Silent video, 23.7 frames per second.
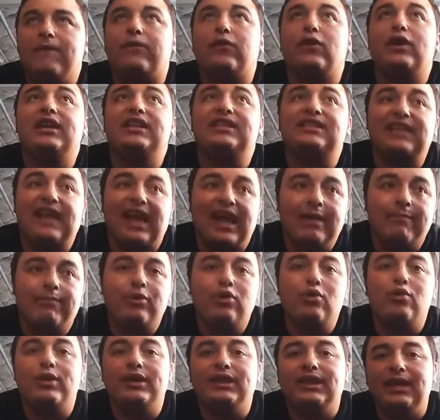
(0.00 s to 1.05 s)
For
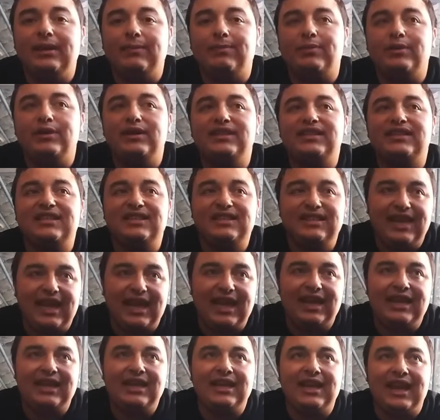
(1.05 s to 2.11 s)
example, when they put
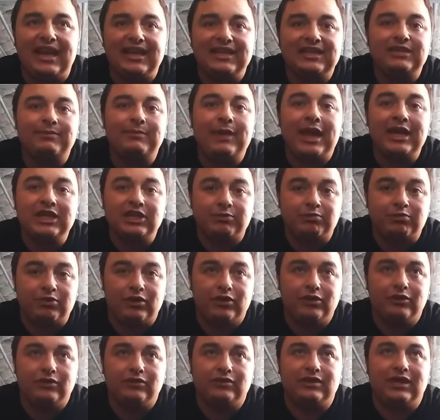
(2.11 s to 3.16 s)
Snake in Smash
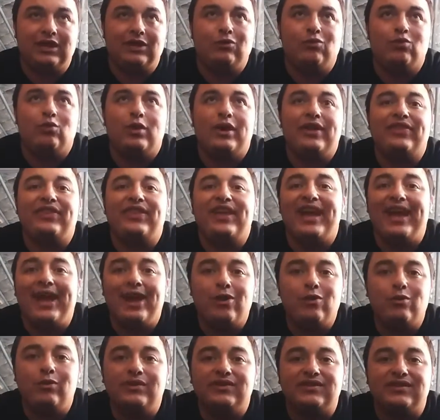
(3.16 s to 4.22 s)
Brothers, what the
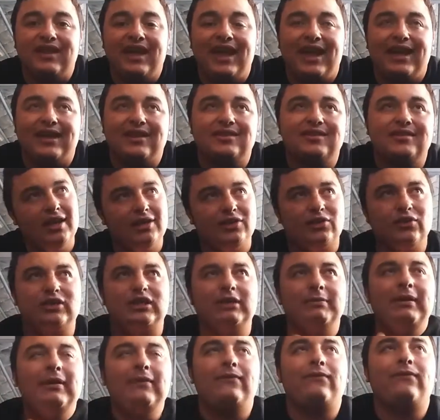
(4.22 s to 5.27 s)
hell was that? So
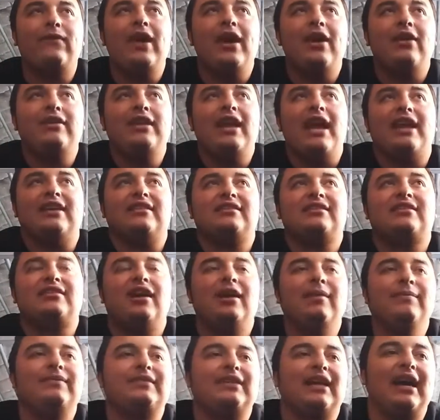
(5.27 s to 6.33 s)
to be fair, yes,
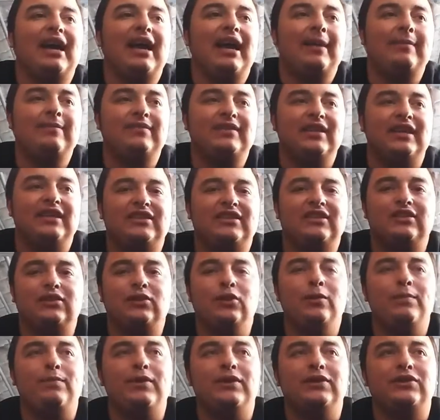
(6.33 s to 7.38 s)
sometimes
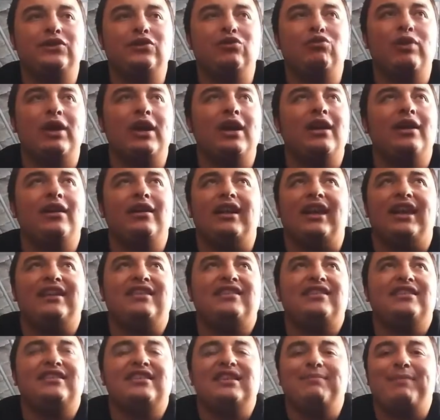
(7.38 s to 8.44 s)
stupid to where
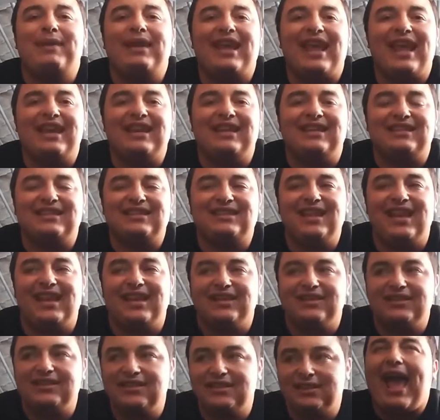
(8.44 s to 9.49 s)
it doesn't make any
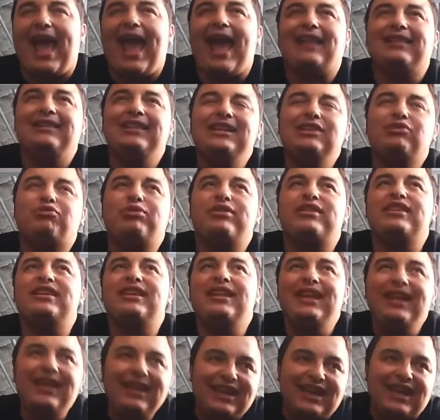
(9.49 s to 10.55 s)
sense. At least with
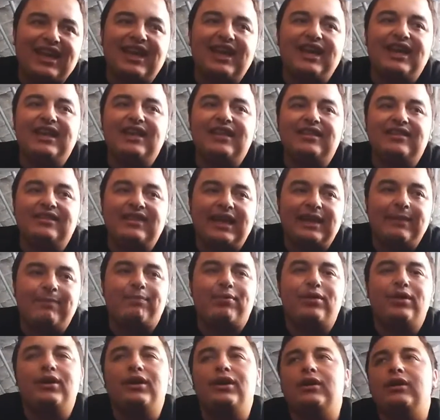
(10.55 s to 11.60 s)
Negan, they
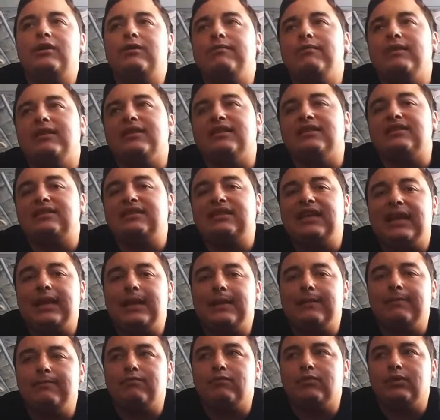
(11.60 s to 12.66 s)
put him in the
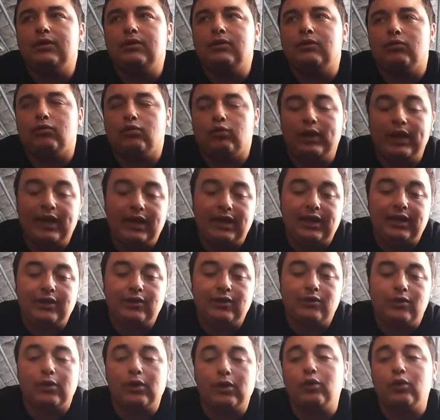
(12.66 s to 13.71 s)
same
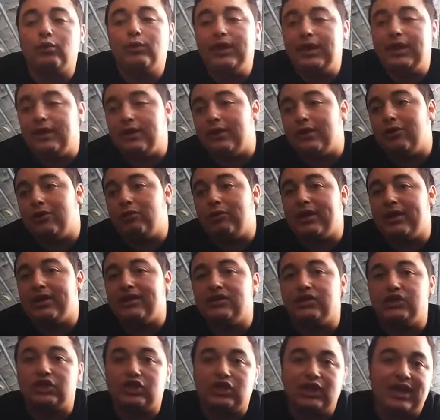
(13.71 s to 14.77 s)
ring or arena
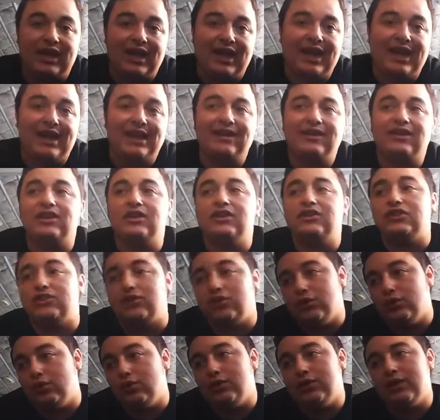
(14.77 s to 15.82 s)
with Jin,
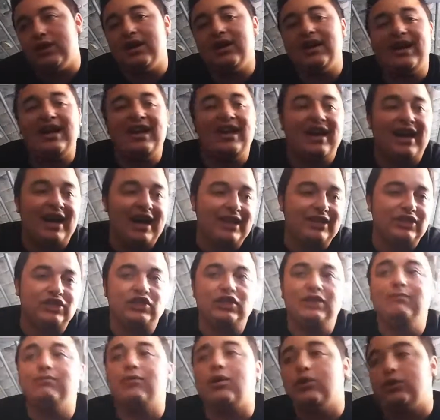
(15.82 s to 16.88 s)
Kazuya,
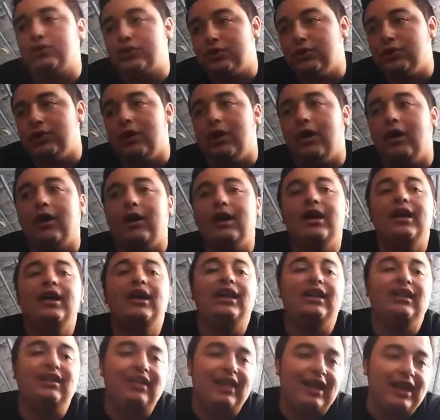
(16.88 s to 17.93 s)
Heihachi, Martial Law,
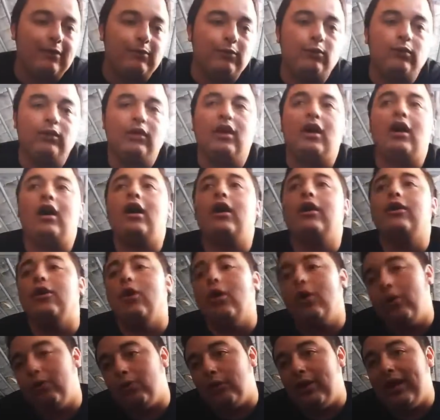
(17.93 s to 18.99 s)
Lei Wulong,
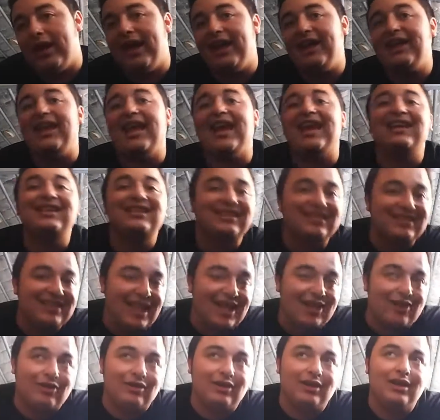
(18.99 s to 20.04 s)
Orang,
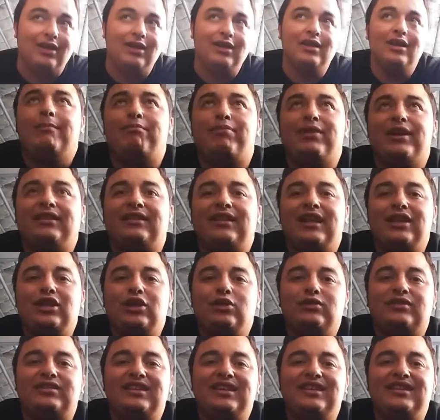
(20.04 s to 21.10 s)
etc. But then
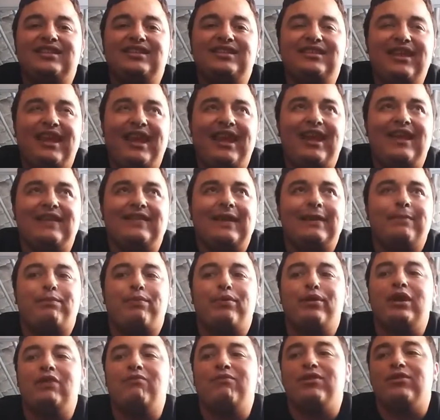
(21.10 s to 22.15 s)
you see Snake, they
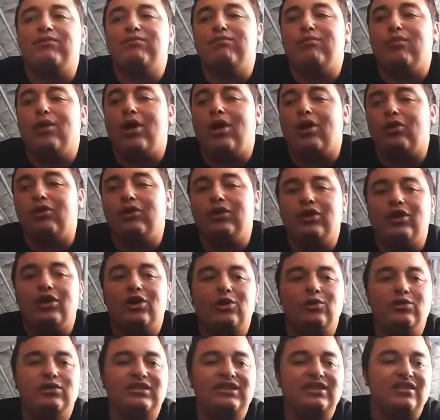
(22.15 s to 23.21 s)
put him with
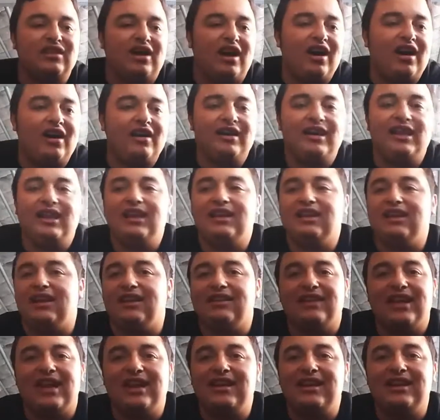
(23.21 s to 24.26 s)
Mario, Sonic,
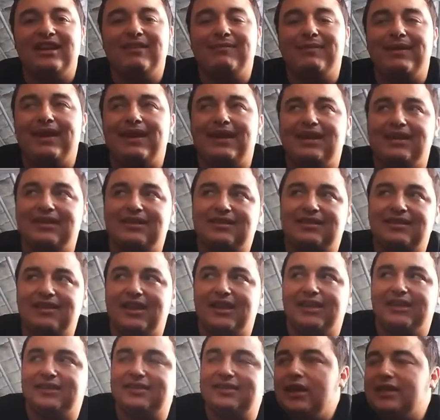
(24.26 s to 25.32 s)
that didn't make any
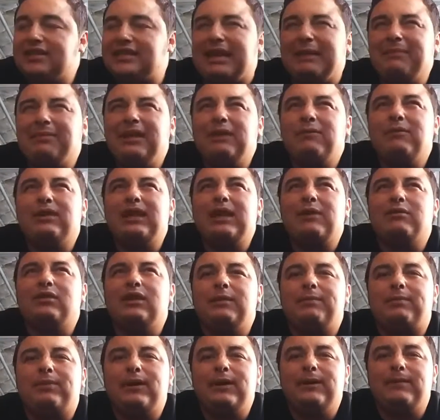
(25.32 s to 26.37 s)
sense. Same thing with when
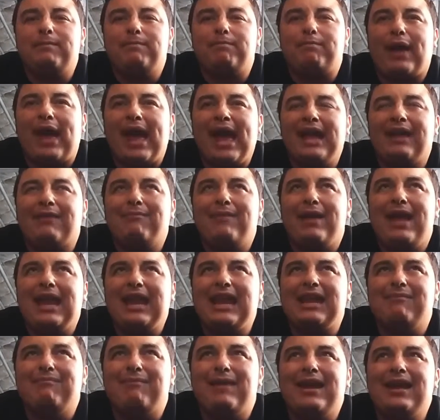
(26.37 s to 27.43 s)
they put
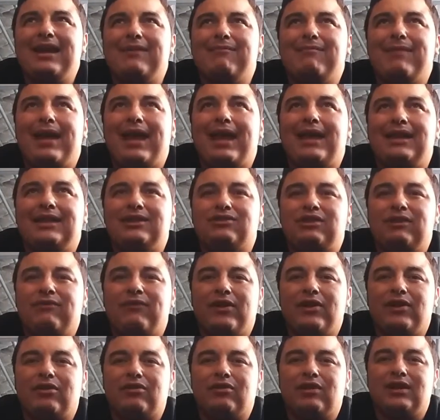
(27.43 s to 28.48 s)
Pac-Man and Mega Man in Street
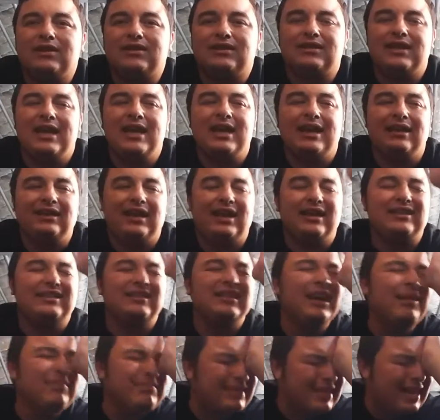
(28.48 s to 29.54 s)
Fighter Cross Tekken.
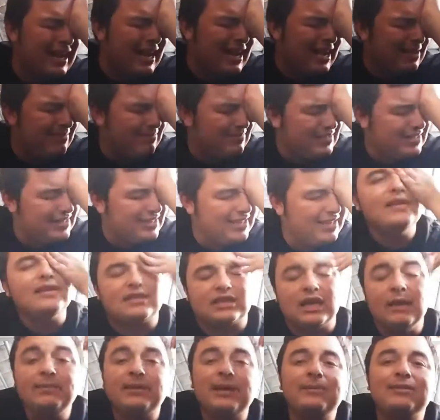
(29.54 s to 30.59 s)

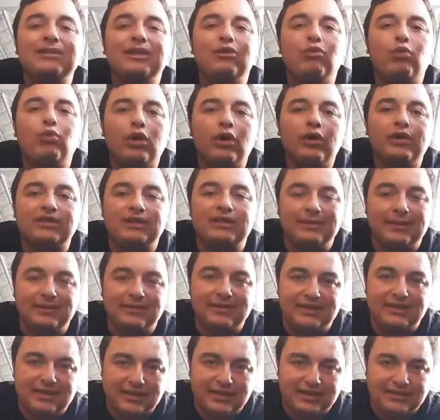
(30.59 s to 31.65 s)
Sometimes it works,
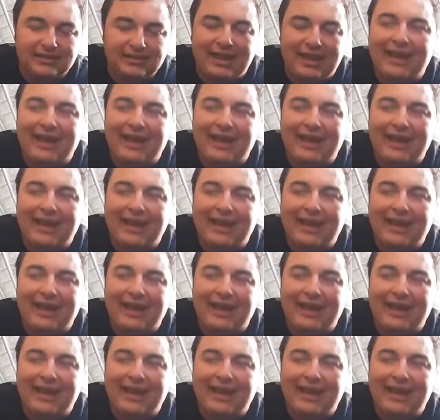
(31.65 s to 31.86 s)
sometimes it doesn't.